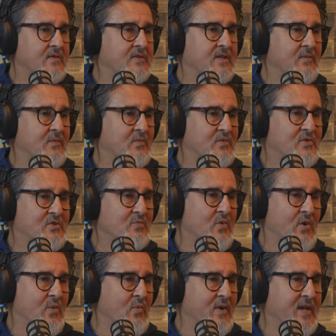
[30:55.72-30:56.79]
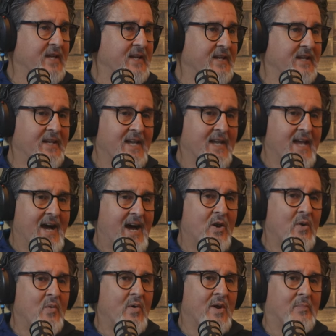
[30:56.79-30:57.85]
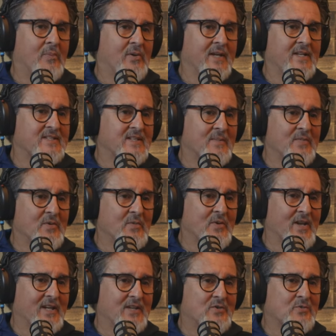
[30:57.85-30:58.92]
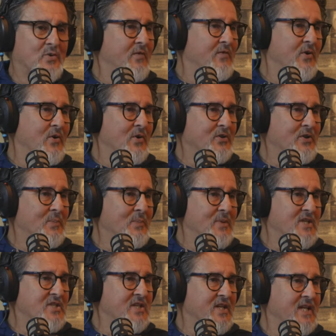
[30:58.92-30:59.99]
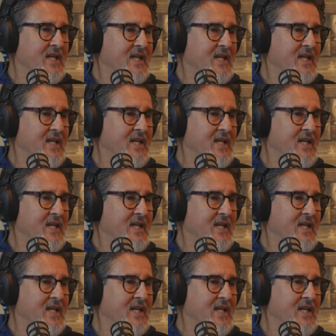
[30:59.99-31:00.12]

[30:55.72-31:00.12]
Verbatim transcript: of us just want to win. And I don't want to play something where like a 12 year old can beat you.